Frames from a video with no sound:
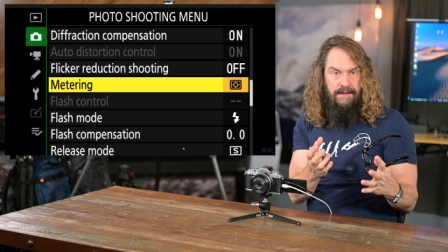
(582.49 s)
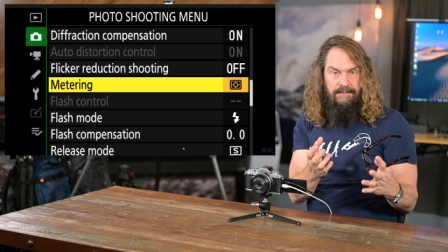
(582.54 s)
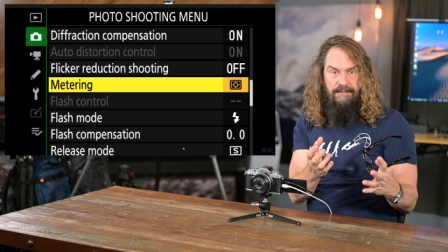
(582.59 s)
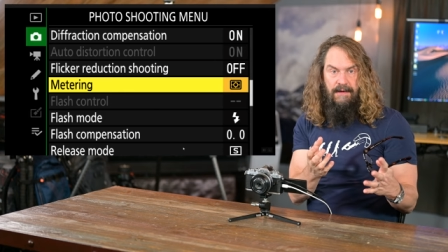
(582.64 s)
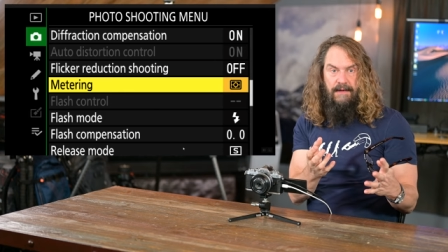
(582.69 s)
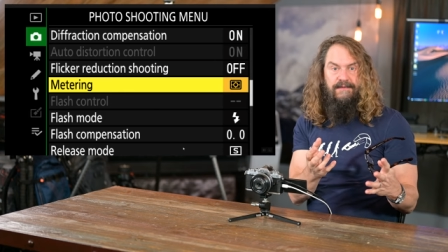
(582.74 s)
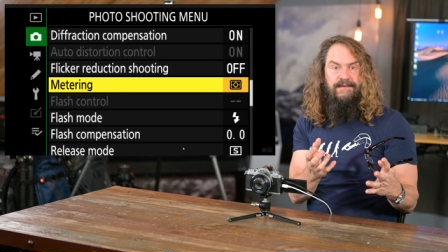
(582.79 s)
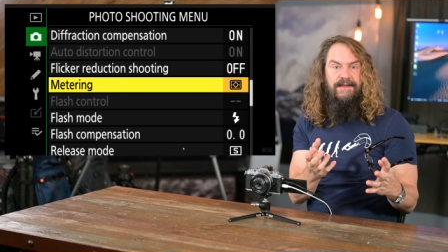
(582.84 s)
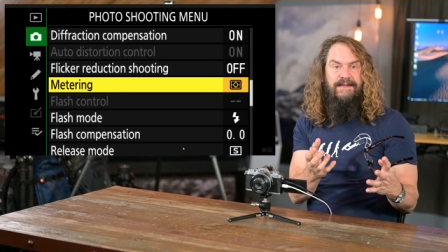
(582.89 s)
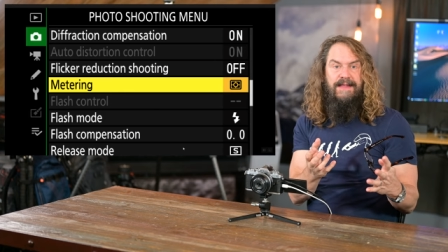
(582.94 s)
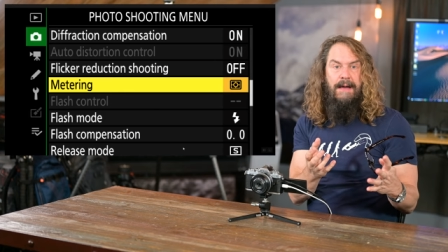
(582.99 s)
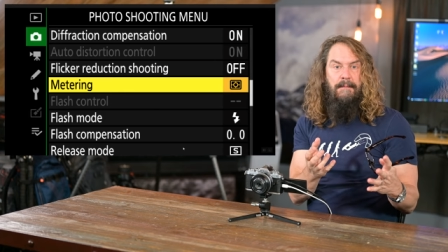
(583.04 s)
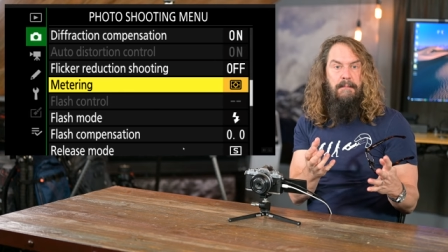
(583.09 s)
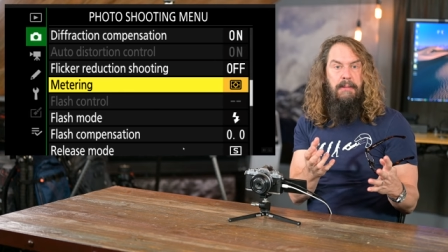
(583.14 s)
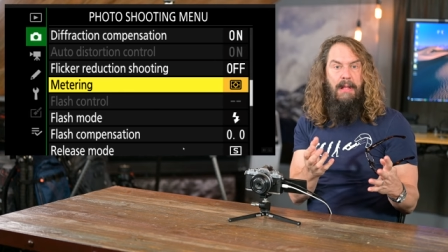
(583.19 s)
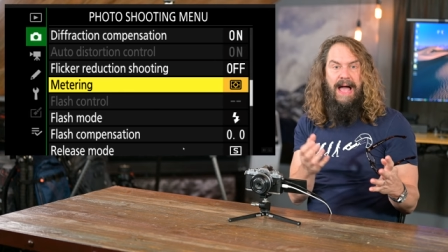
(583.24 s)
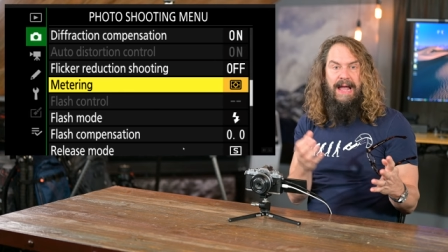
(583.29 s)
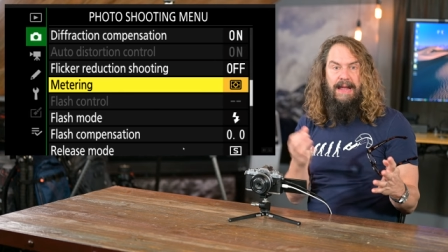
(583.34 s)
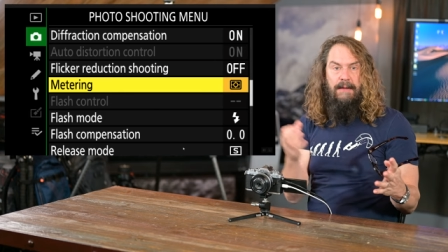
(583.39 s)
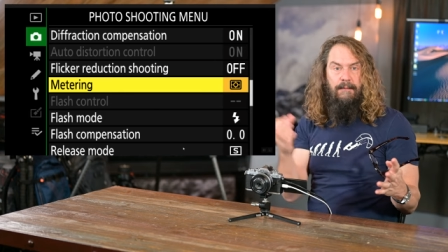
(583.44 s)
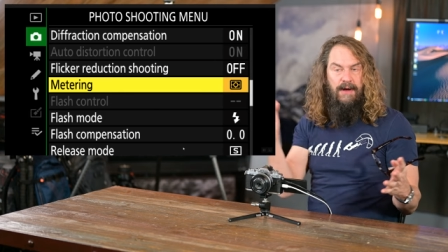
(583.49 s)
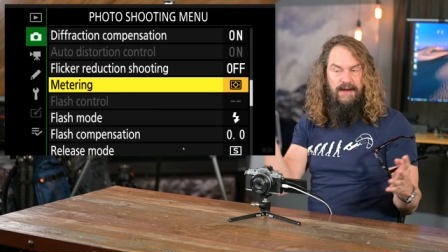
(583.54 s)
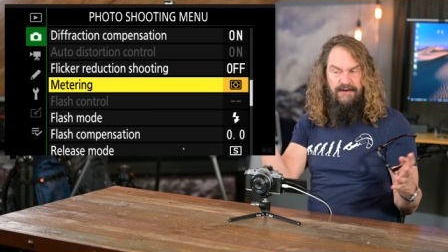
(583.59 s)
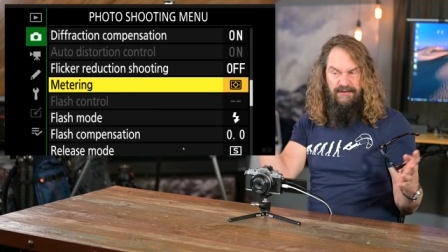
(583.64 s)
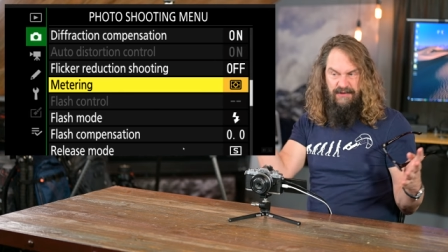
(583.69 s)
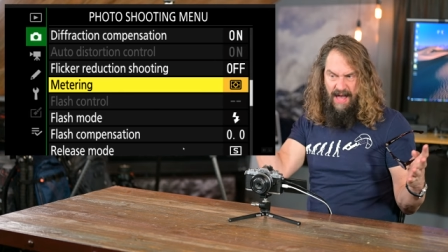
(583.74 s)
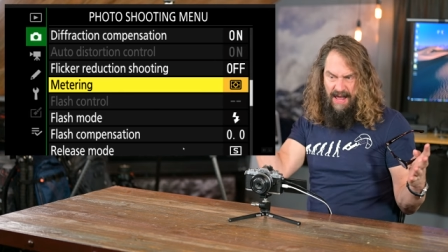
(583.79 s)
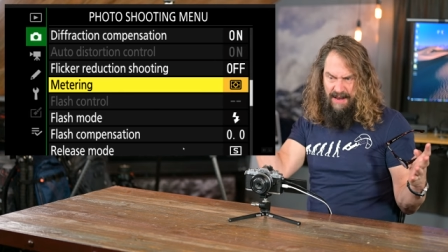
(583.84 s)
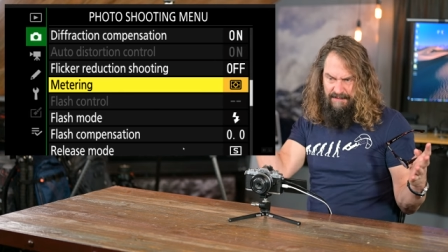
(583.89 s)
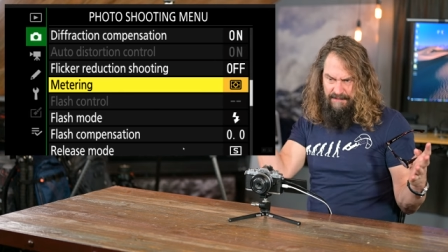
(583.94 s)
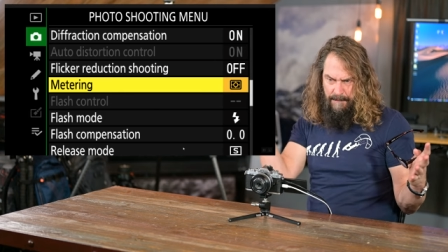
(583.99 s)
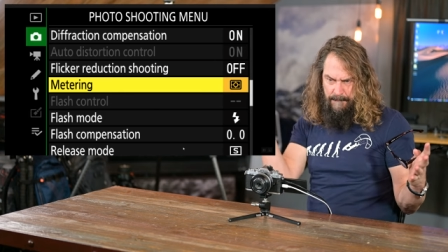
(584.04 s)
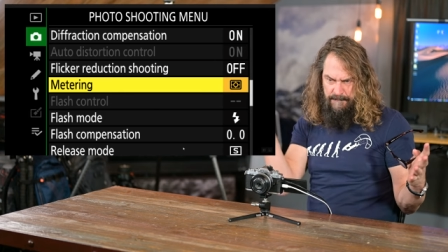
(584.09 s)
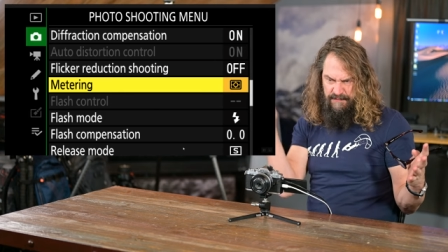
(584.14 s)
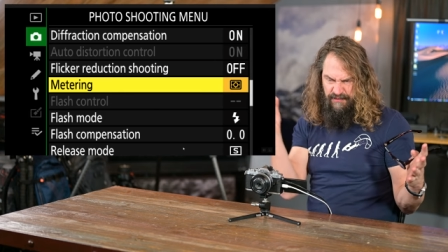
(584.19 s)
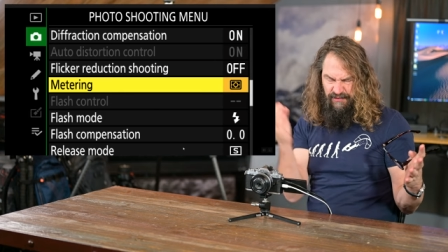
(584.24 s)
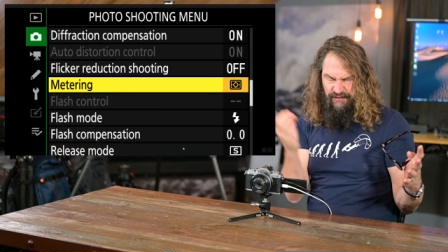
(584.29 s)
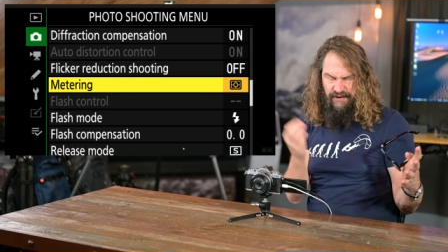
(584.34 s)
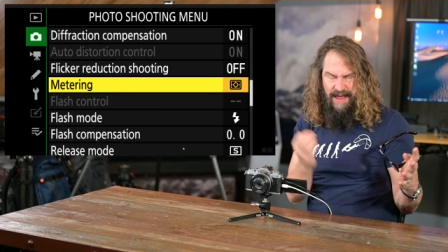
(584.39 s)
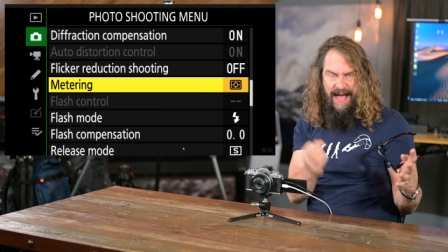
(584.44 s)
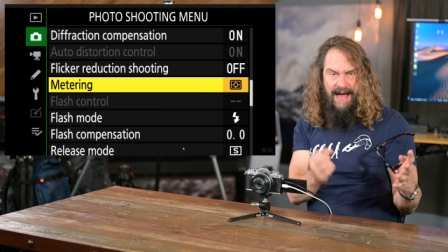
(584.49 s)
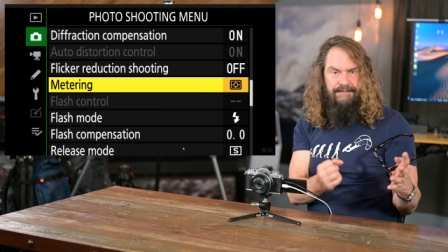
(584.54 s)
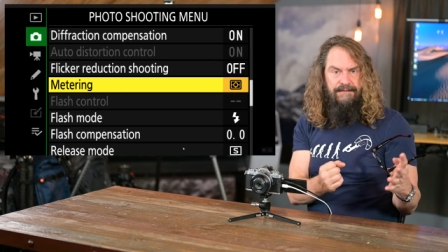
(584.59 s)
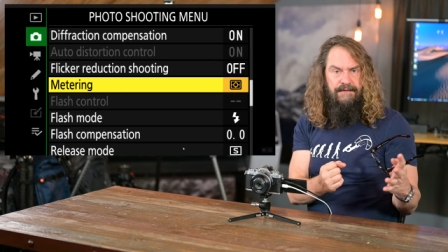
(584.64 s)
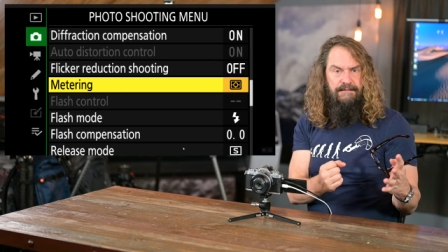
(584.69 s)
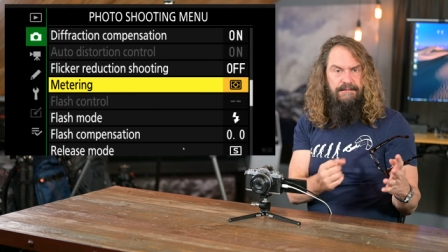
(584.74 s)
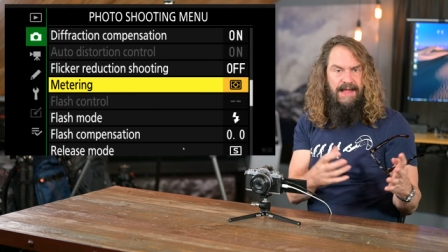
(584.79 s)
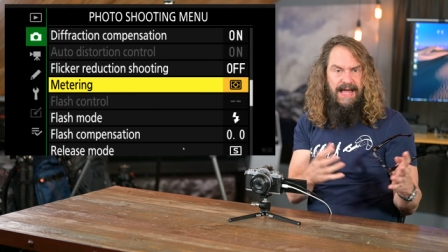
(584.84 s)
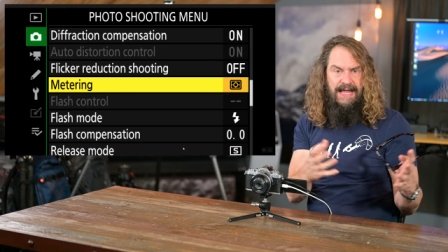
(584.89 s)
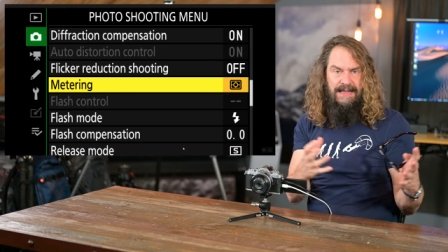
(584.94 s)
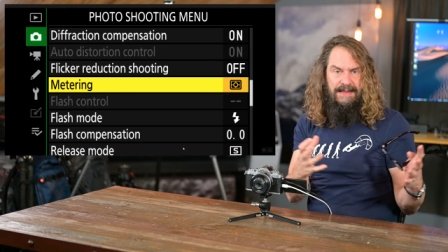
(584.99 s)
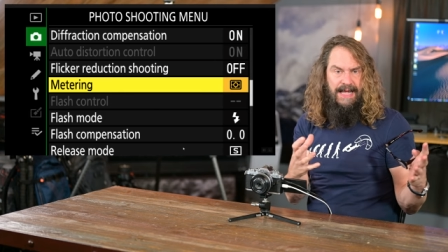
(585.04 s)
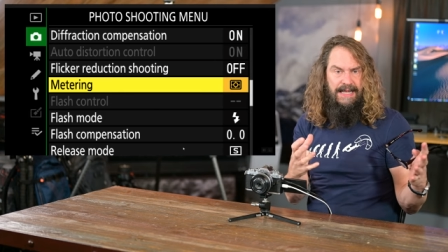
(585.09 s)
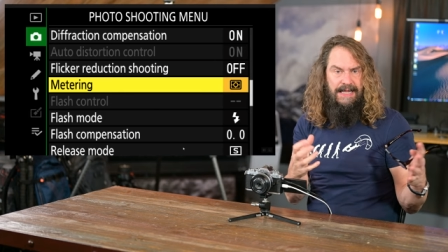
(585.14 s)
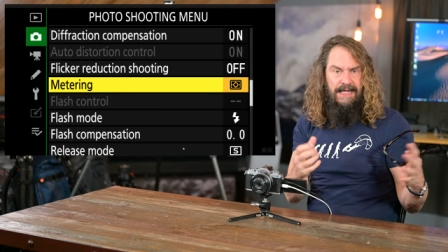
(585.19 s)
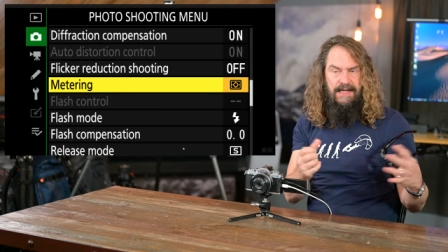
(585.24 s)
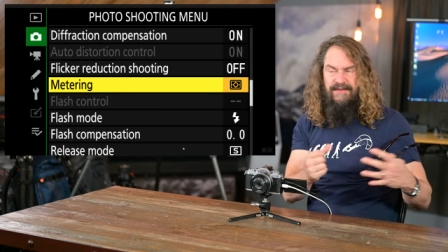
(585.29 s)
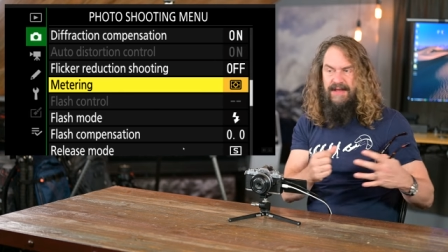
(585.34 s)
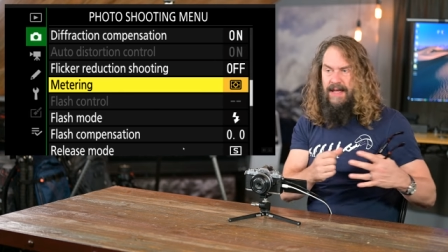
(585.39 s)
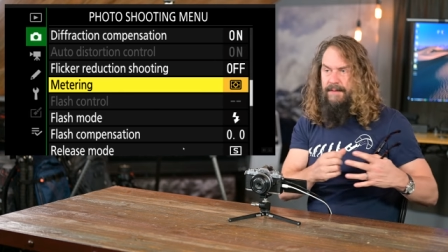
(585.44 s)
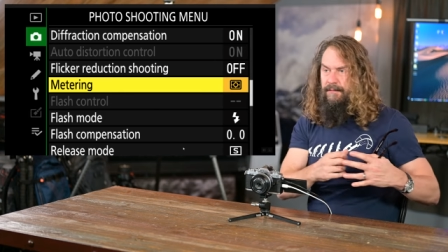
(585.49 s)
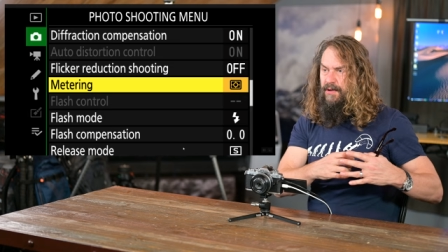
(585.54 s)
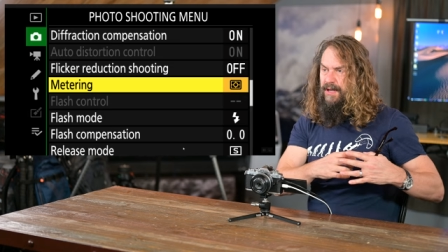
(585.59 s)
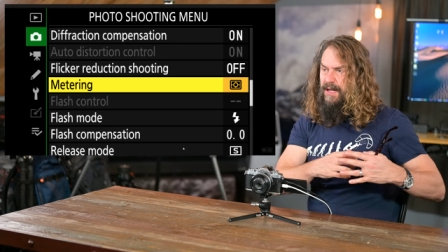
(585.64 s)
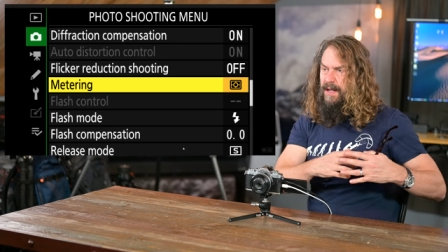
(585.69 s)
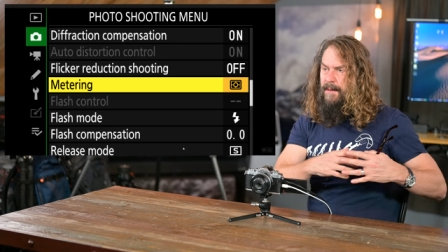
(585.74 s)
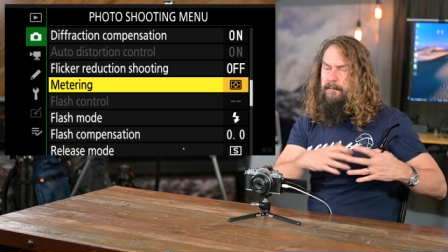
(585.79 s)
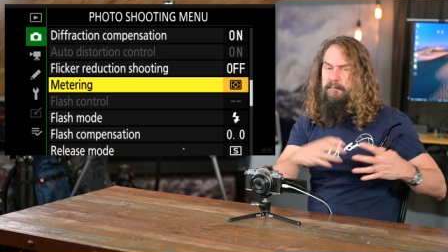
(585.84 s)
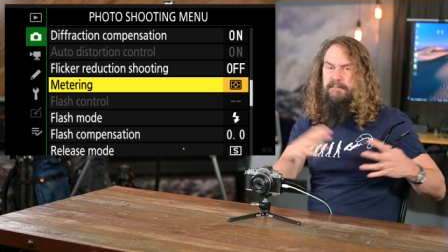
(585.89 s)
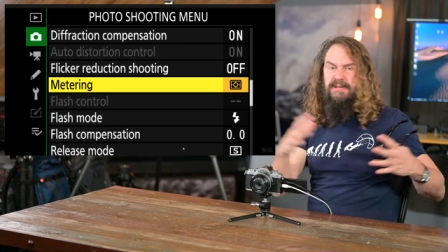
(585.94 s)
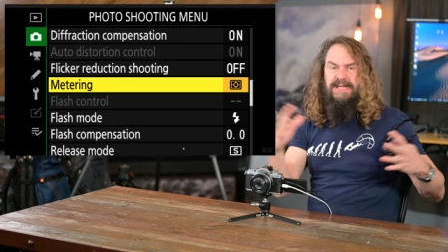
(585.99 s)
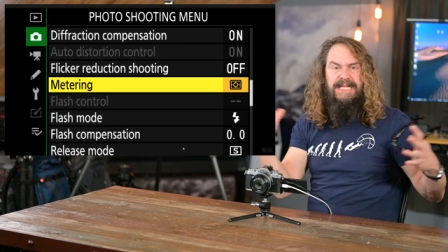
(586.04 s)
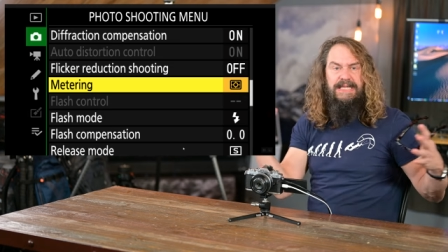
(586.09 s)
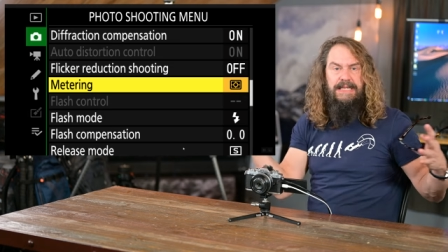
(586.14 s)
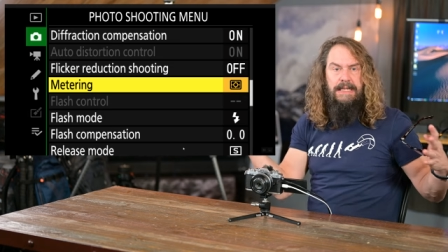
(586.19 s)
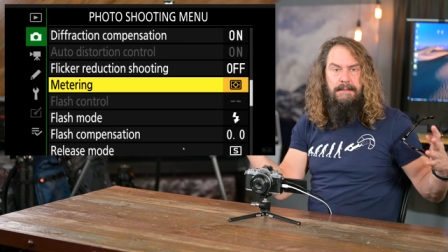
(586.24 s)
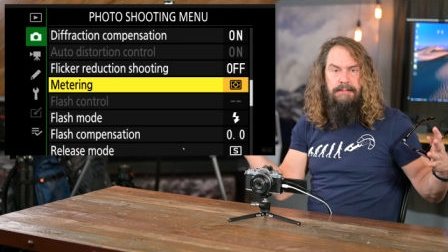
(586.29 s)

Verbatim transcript: You've all seen that black and white shot of a shaft of light lighting a table in a completely